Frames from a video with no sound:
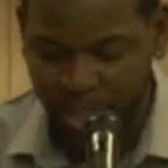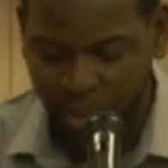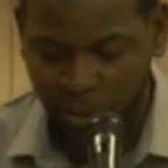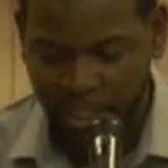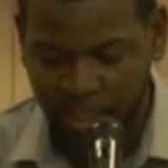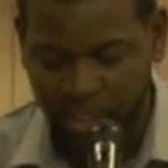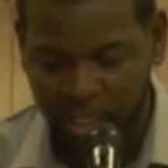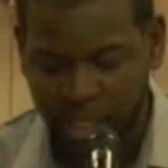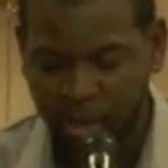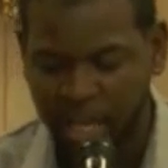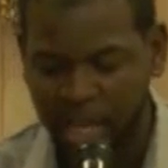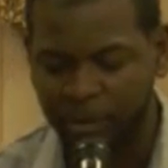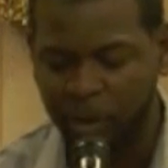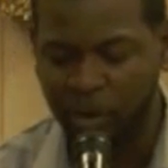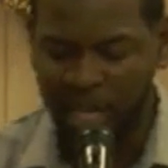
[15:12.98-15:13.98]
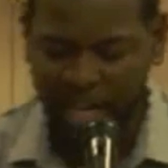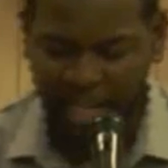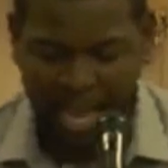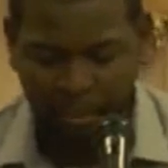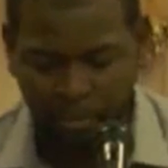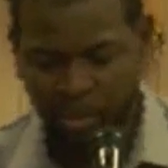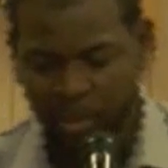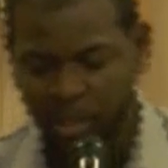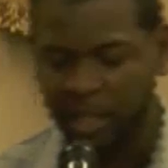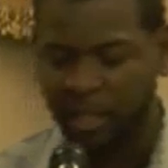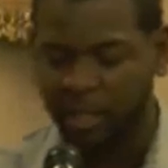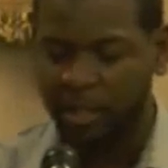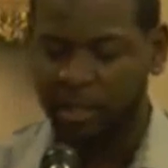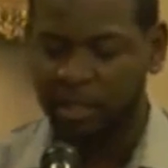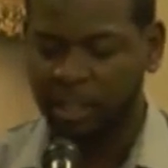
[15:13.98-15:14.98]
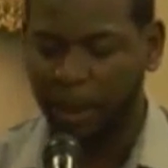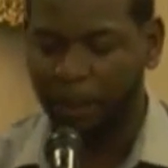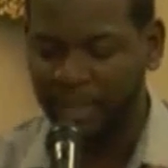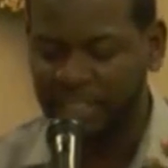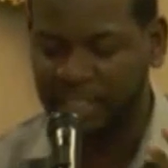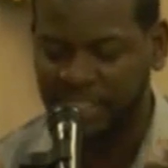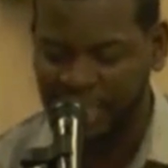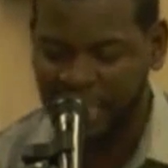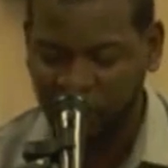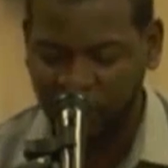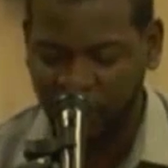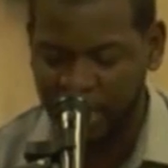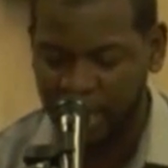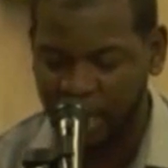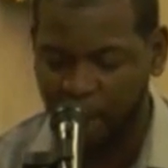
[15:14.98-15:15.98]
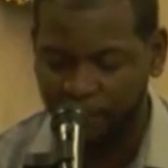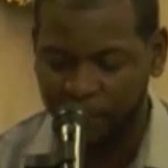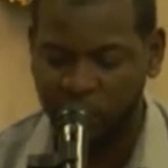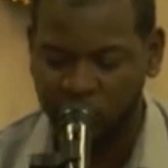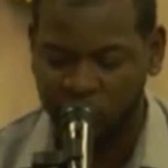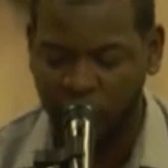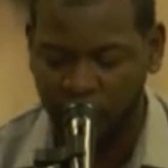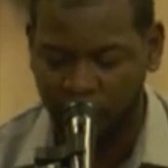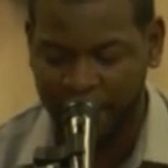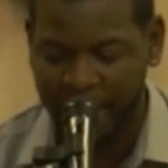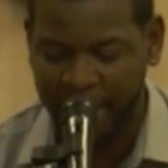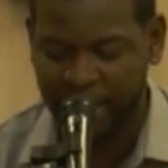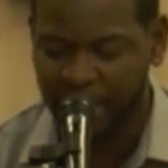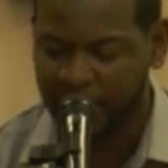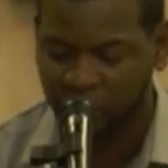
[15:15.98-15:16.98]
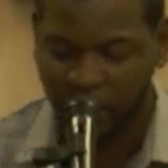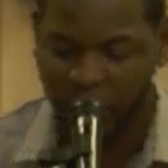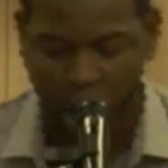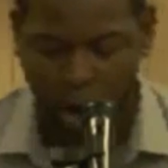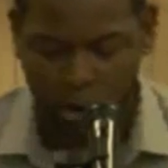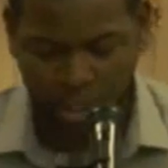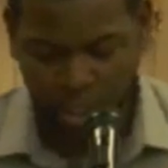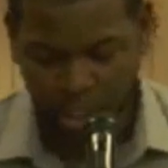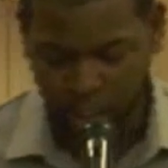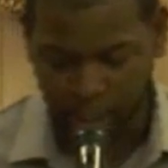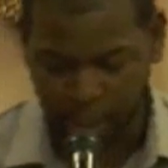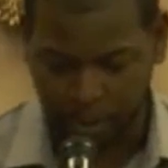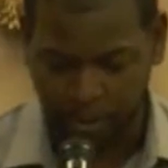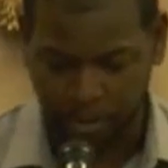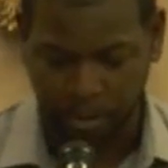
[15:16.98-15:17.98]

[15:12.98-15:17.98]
interesting here. If you look at the positioning of this young man, it's all good.